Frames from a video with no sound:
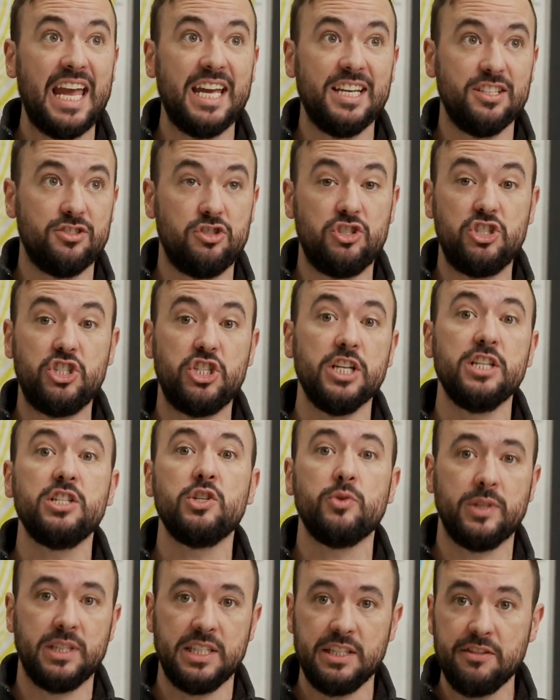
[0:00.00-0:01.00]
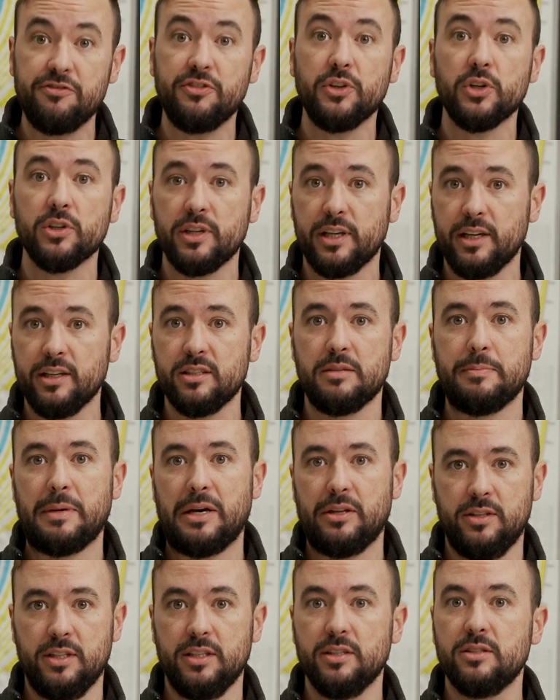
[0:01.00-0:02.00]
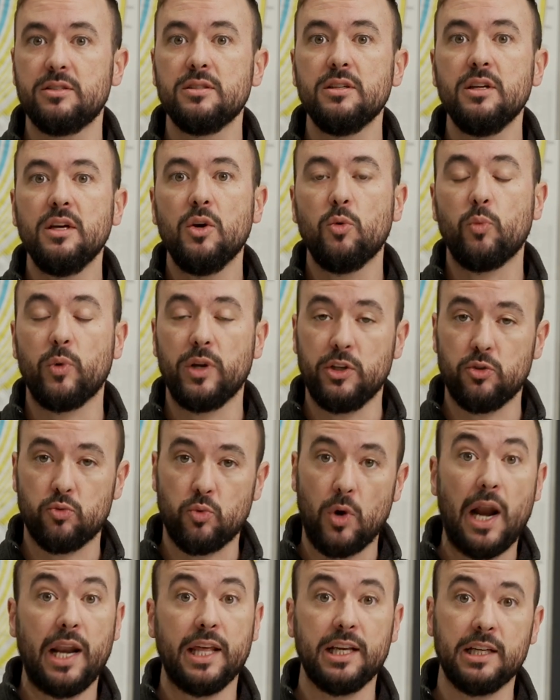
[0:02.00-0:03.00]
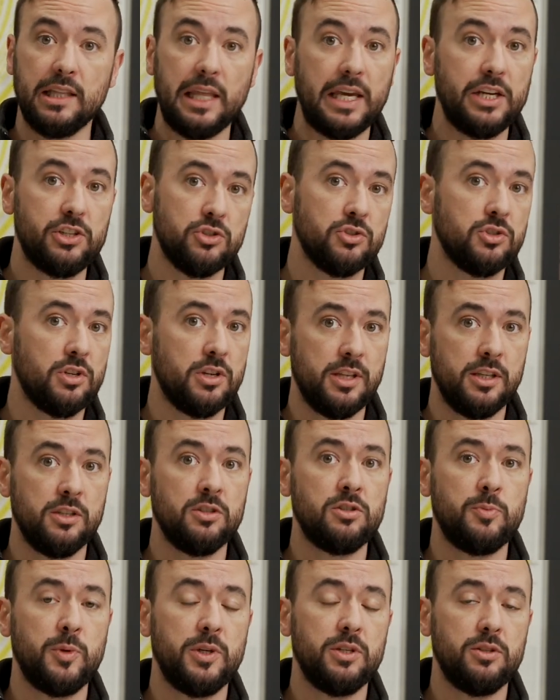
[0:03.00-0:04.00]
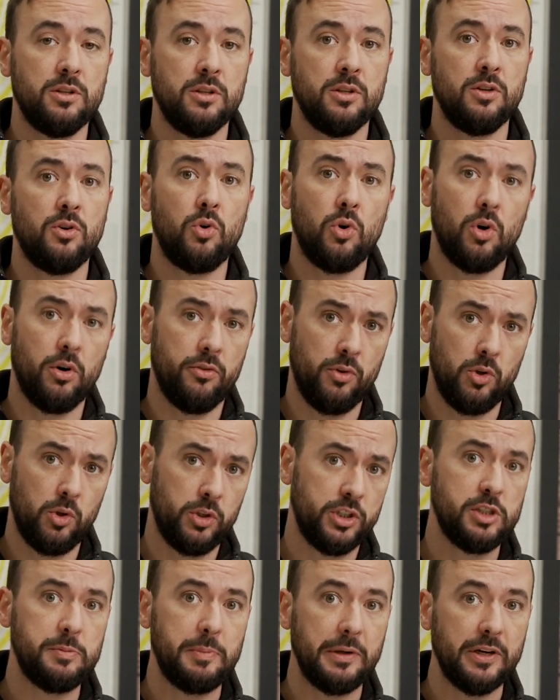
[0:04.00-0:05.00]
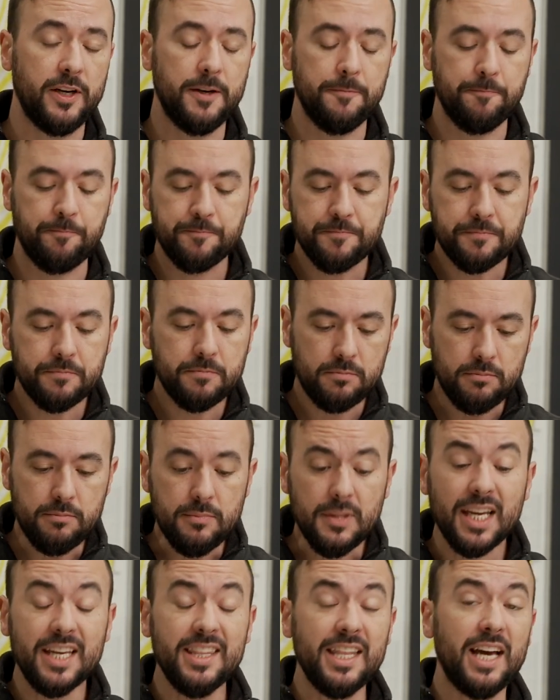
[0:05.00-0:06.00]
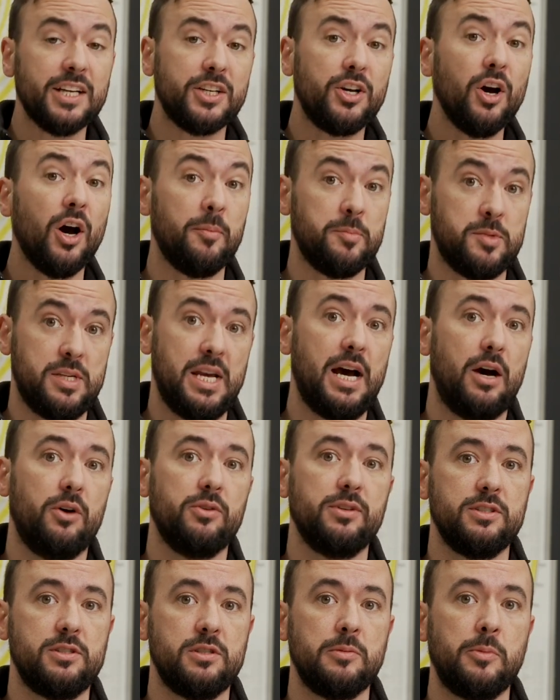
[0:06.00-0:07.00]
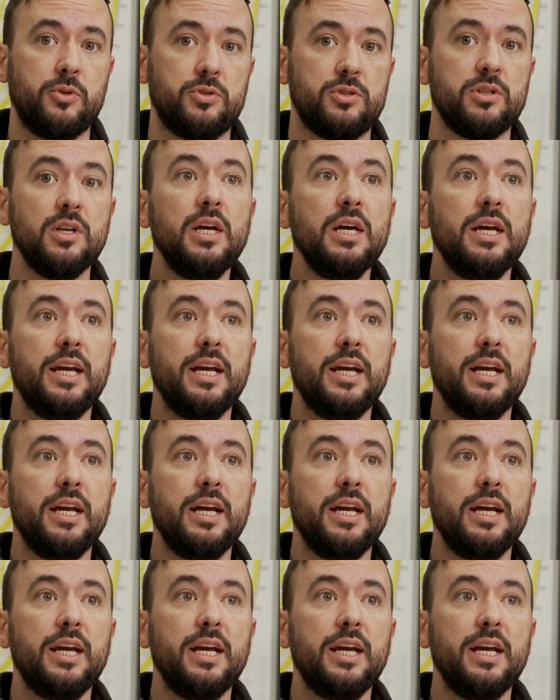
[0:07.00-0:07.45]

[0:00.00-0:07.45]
is genuinely furious about this when he's writing Galatians under the inspiration of the Holy Spirit. And that comes out. It's the most